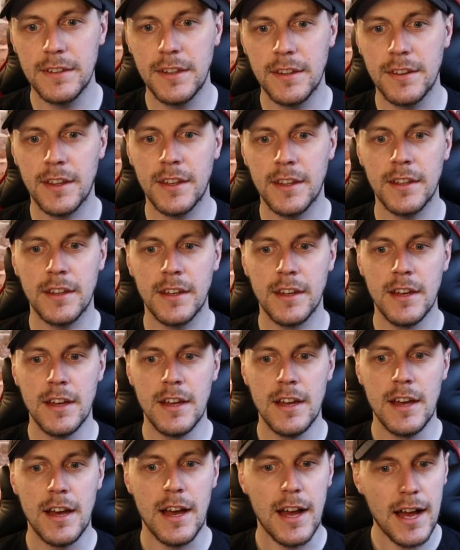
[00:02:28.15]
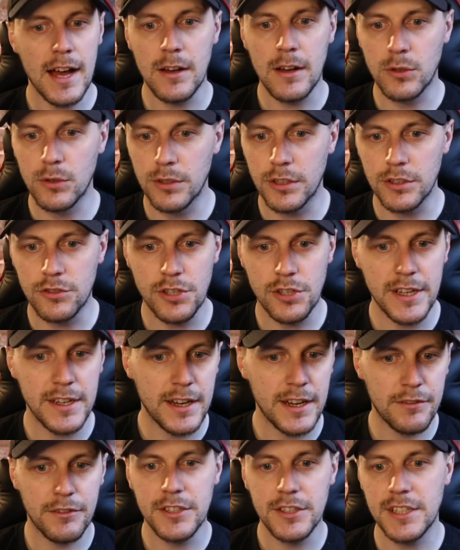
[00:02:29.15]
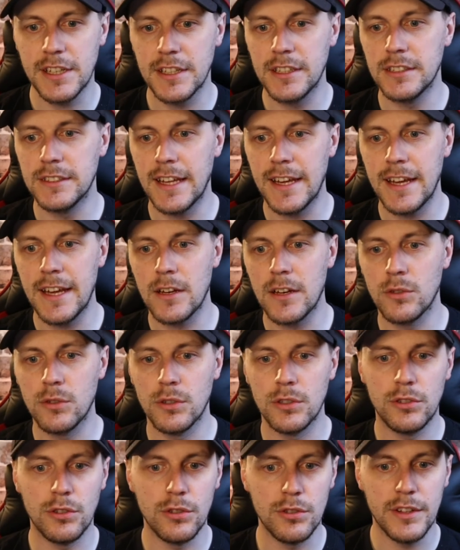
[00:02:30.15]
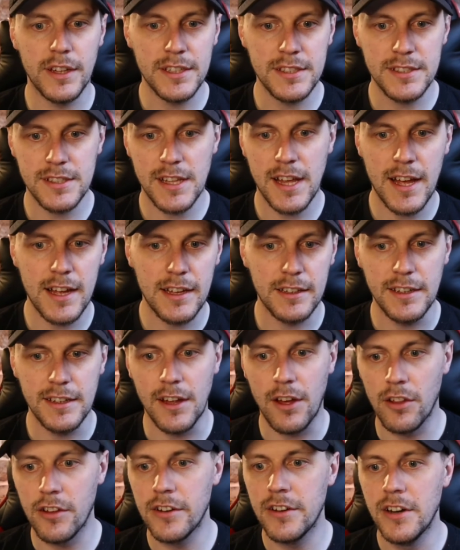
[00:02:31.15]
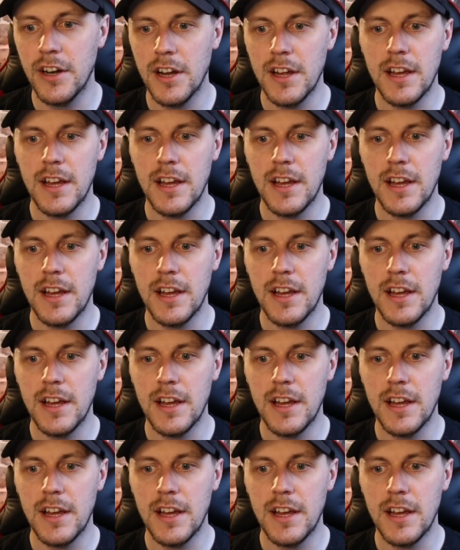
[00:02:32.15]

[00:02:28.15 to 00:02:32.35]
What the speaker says: They think, I'm going to train every single day, I'm going to do this, that, and the other,